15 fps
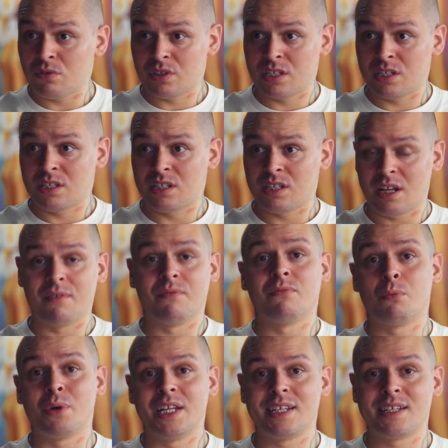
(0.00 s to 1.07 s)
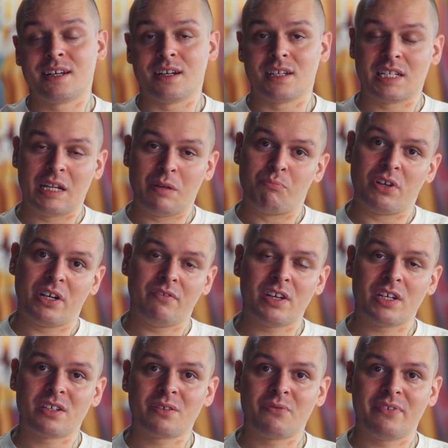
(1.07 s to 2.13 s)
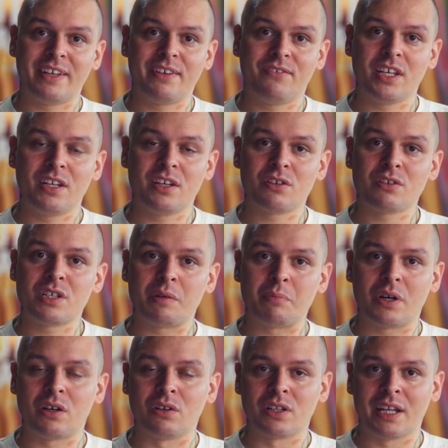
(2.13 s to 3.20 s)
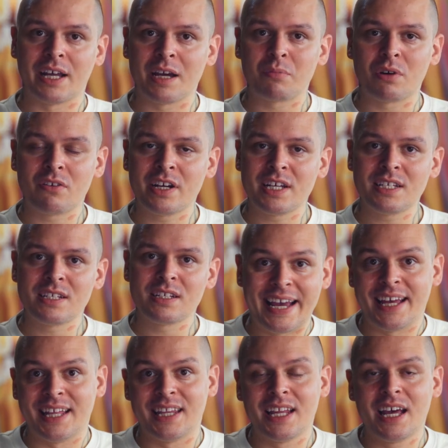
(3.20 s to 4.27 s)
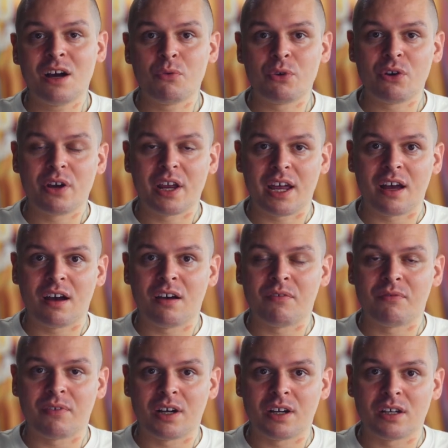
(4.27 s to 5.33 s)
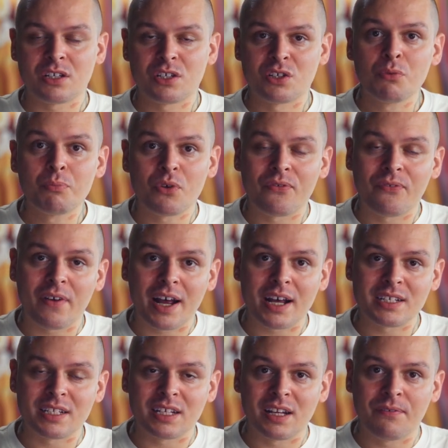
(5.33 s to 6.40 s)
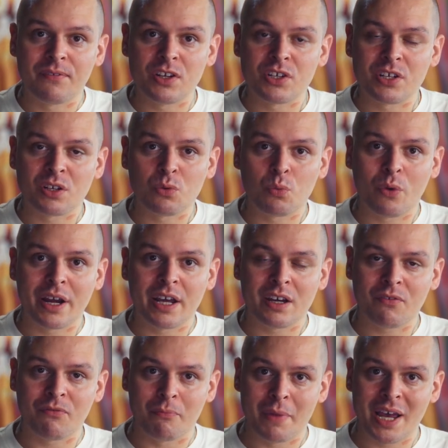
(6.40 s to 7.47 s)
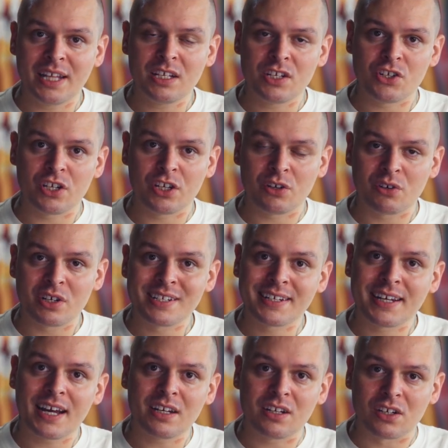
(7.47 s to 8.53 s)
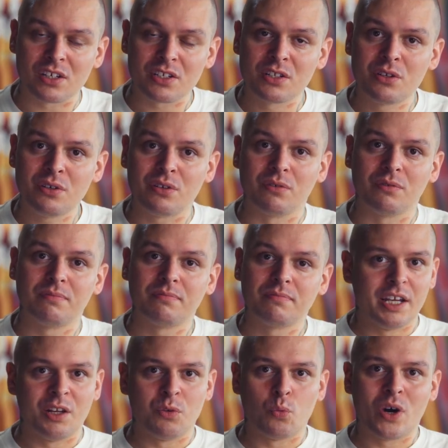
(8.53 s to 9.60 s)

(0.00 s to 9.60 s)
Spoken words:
stuff we discussed in previous videos about libraries. And now you have a super fast and efficient way of managing your scatters too. In